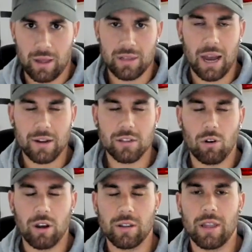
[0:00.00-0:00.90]
data
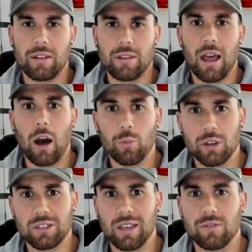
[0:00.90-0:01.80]
site that helps
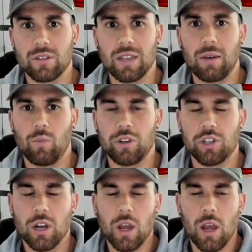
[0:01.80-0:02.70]
us and gives us that, which